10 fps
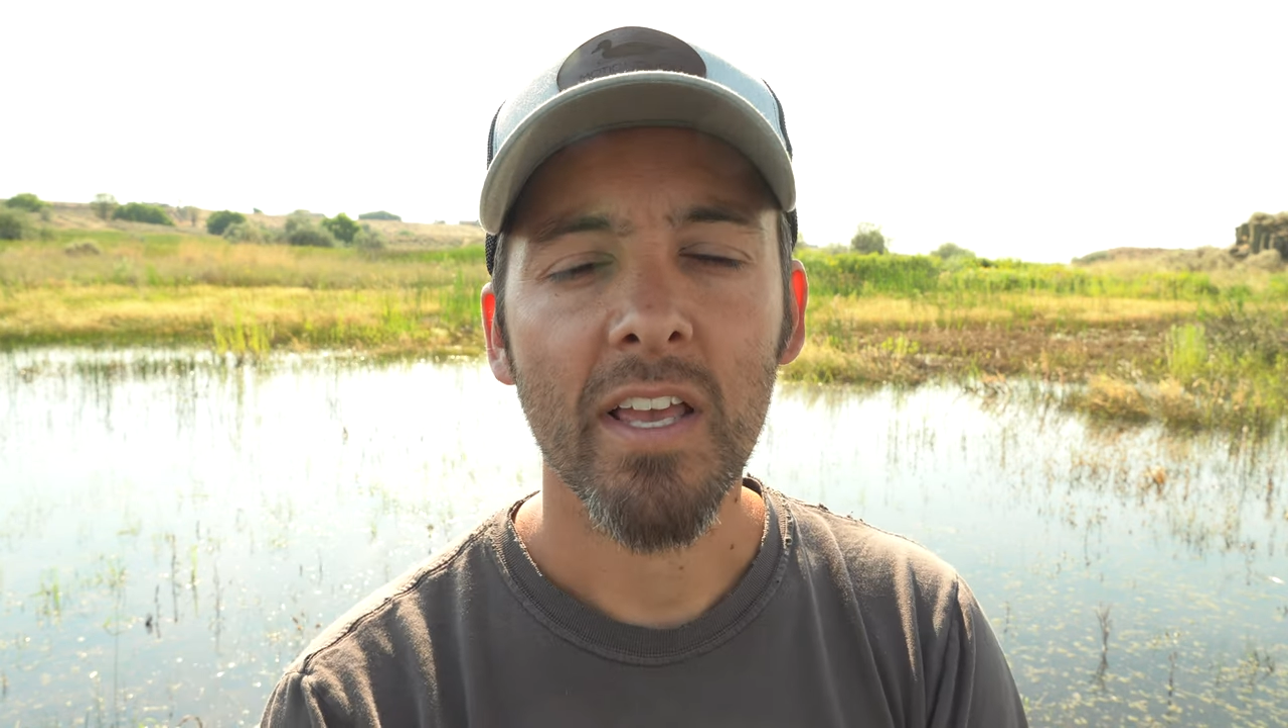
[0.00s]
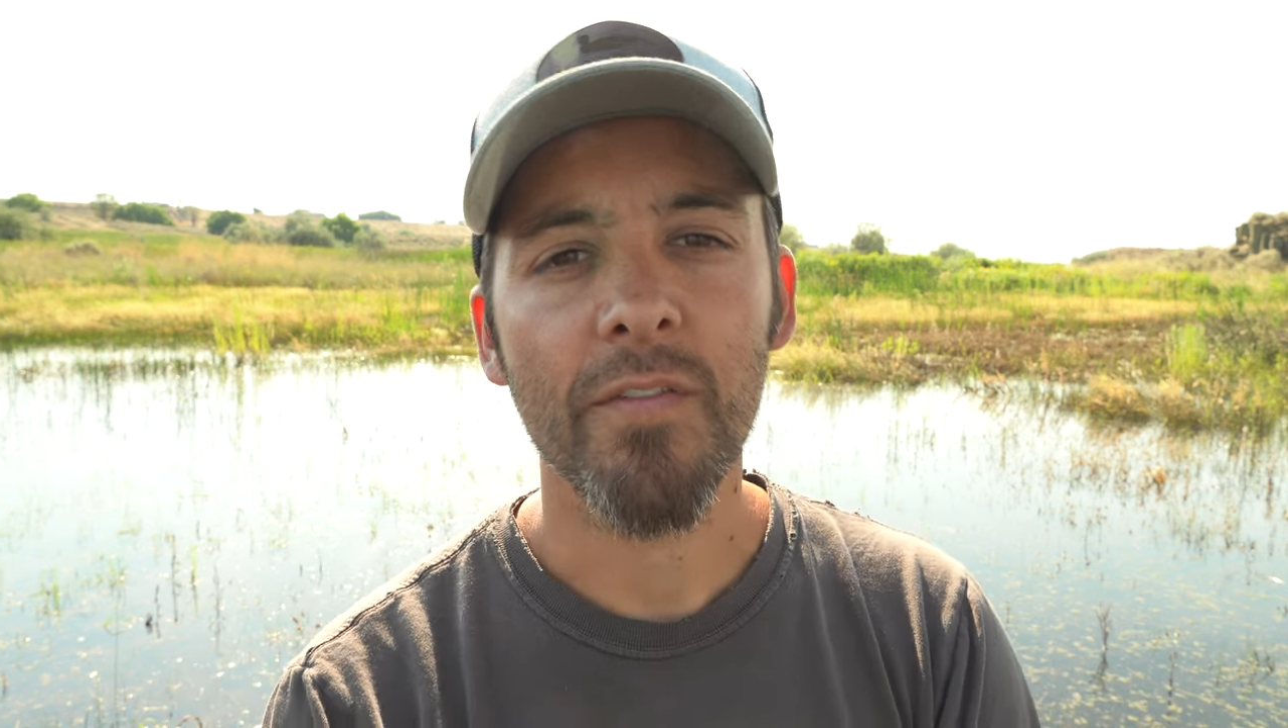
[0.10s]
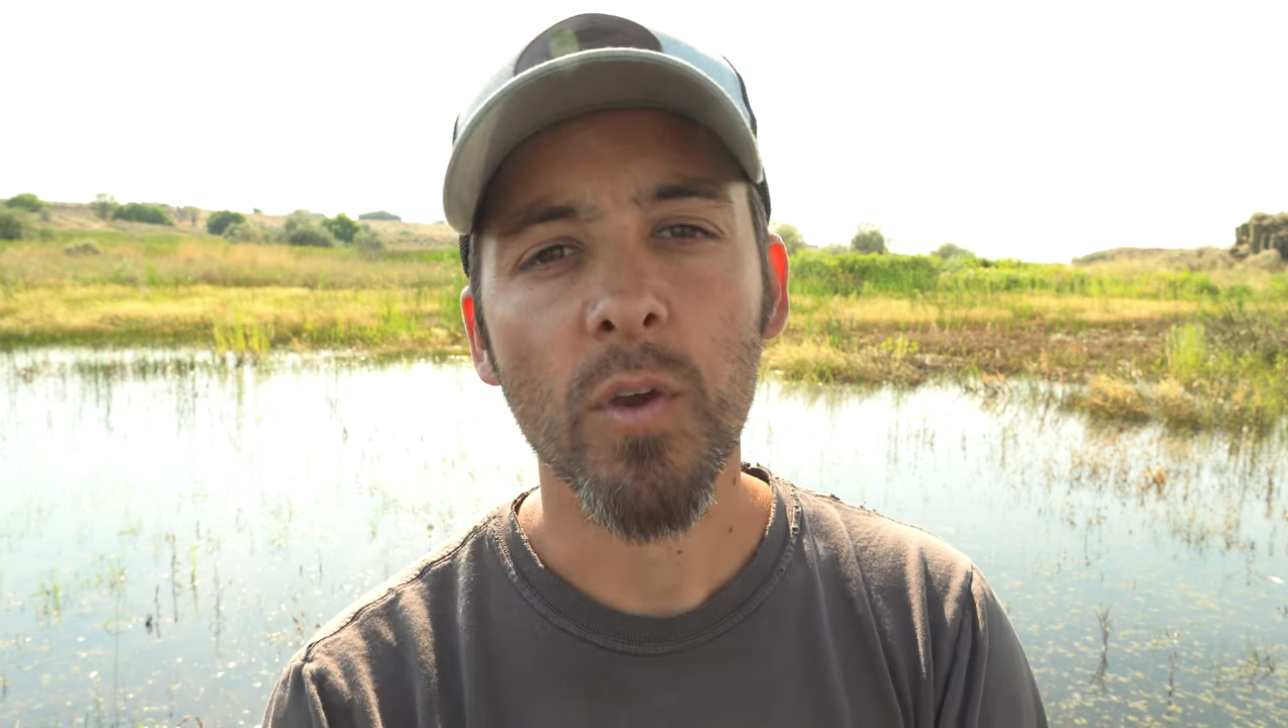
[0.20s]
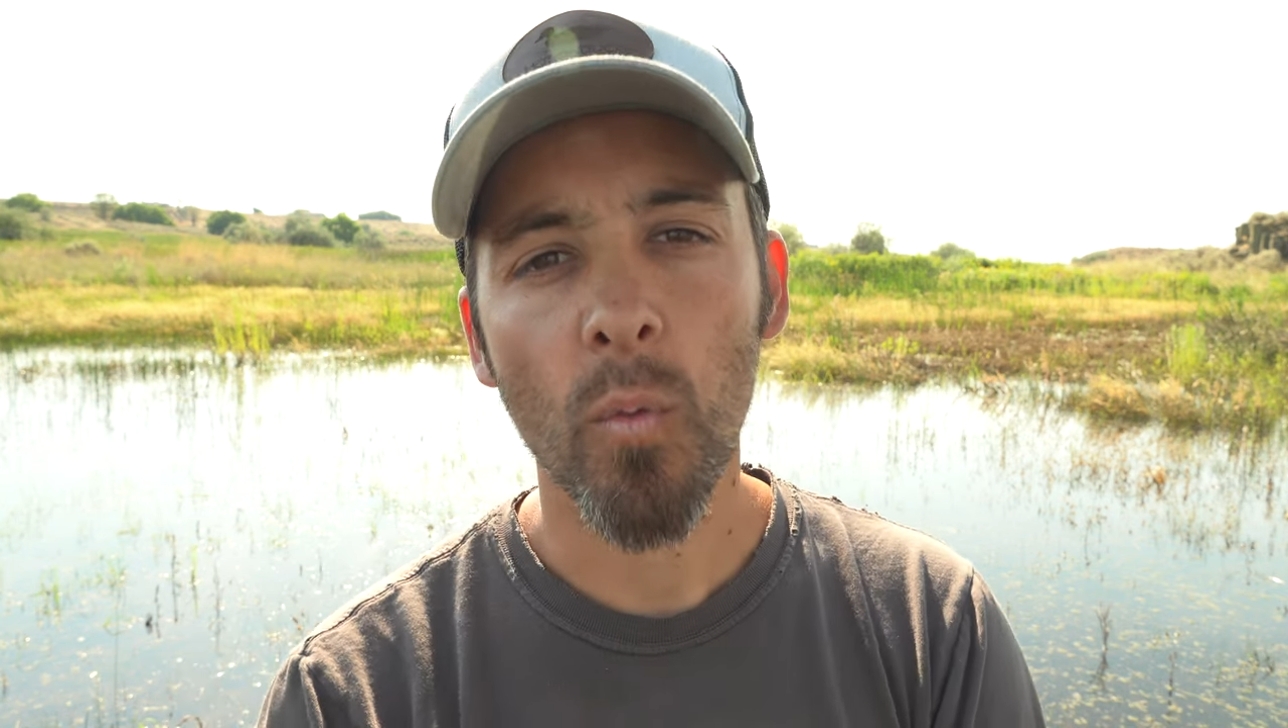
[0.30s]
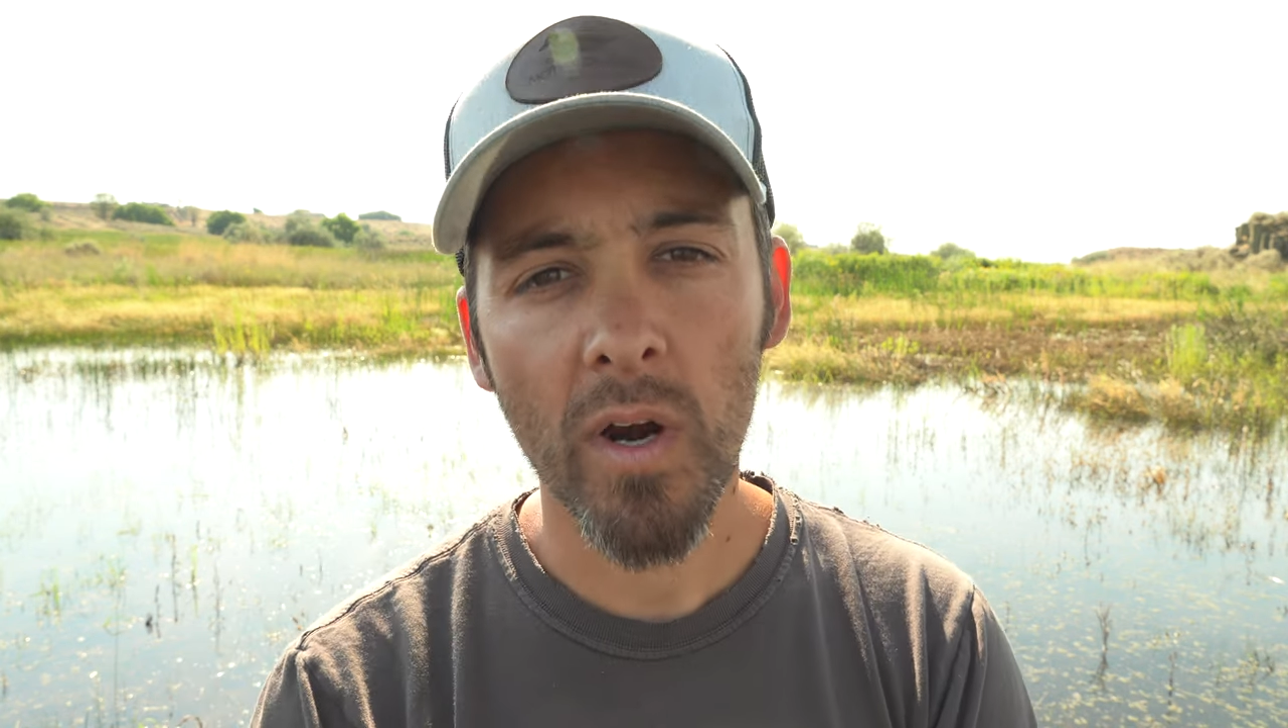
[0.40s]

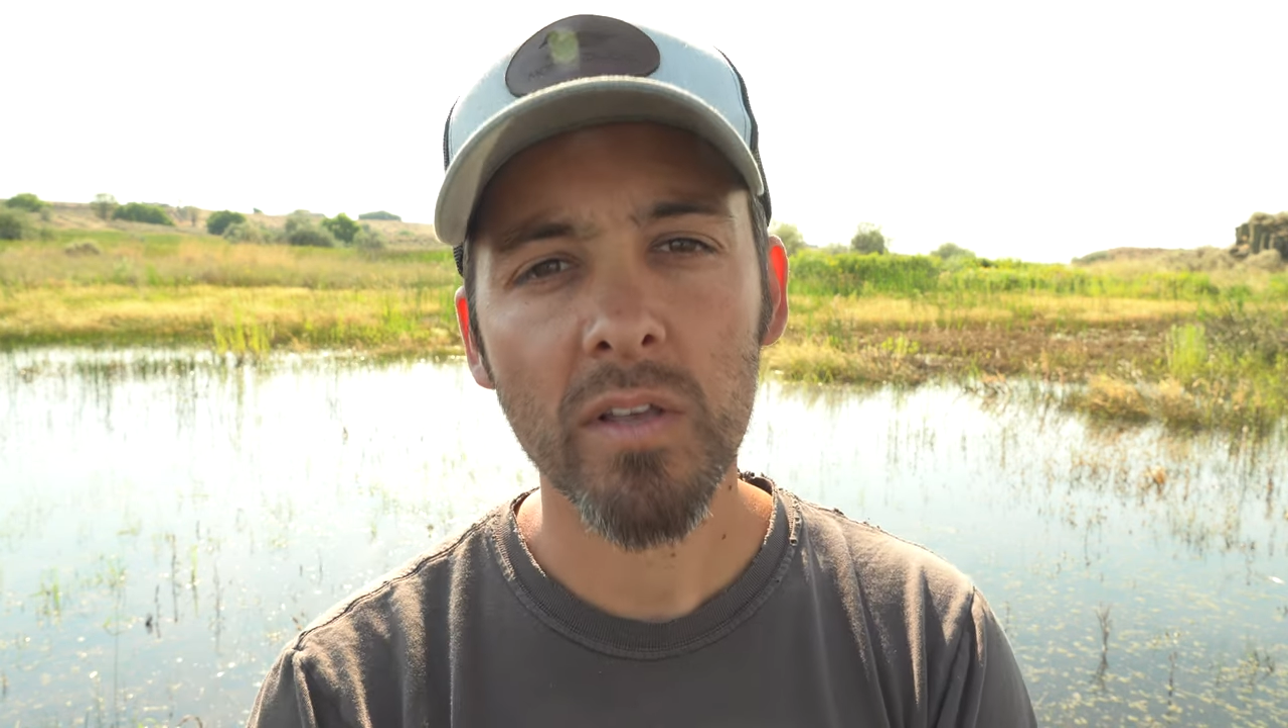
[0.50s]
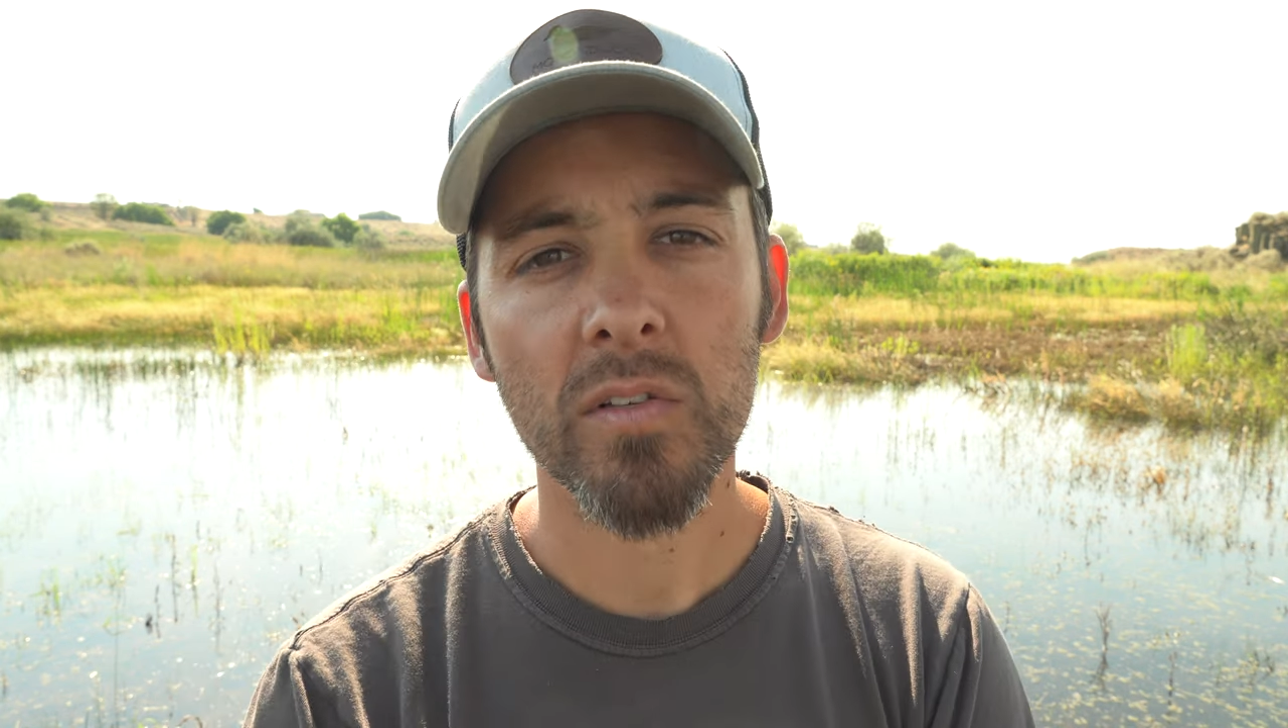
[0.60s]
If you wanna